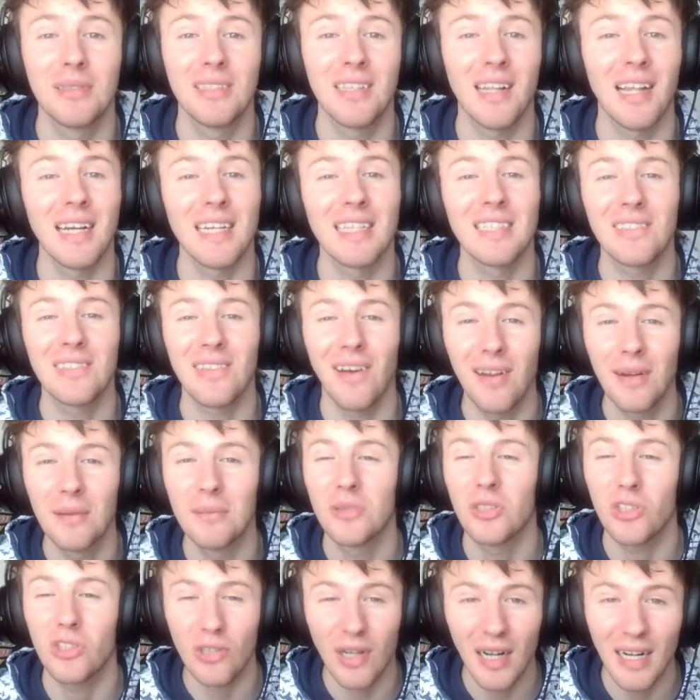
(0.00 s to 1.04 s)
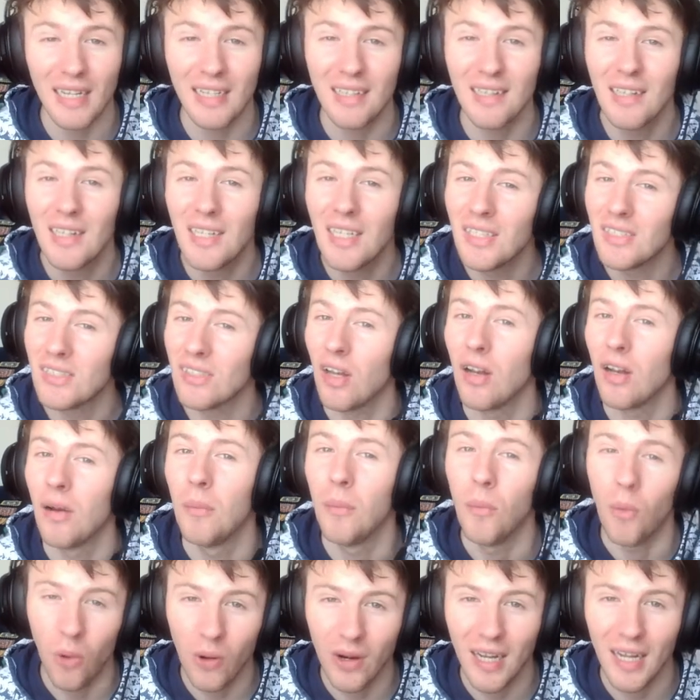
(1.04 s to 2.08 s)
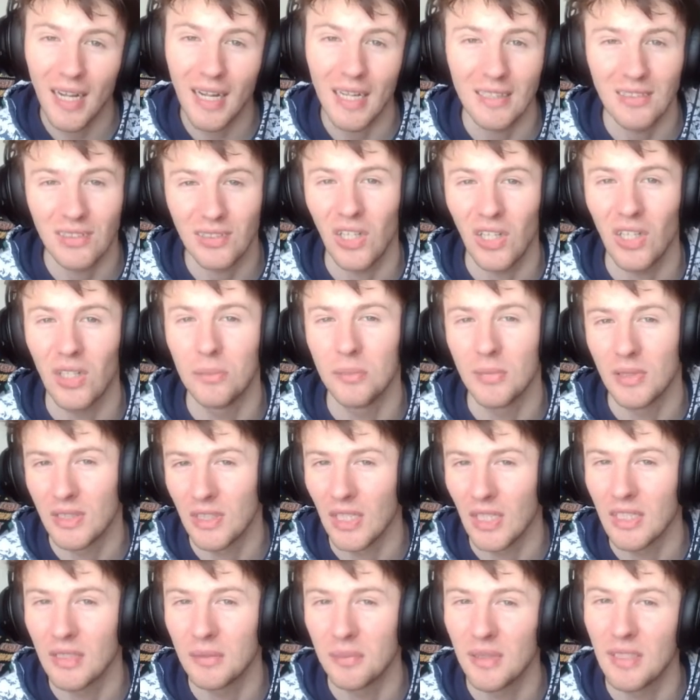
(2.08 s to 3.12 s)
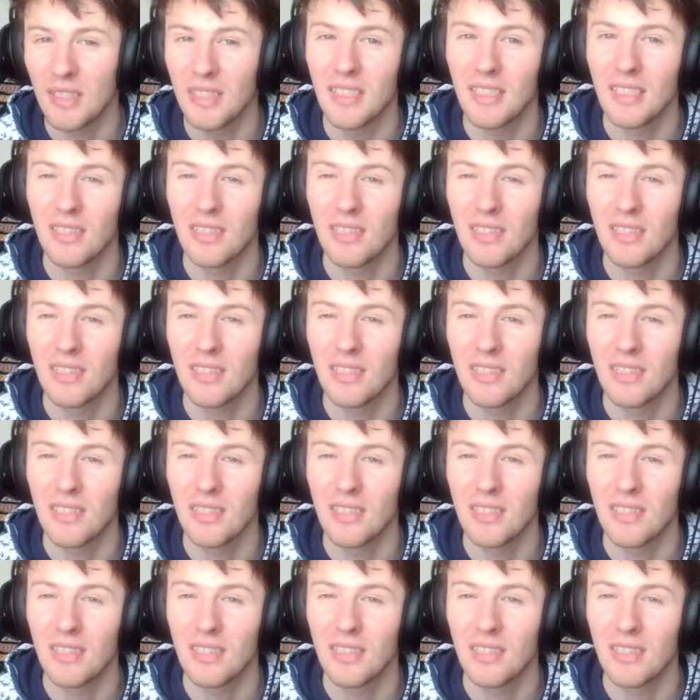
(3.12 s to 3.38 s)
like Solemn Strike, Solemn Warning, and Solemn Judgment.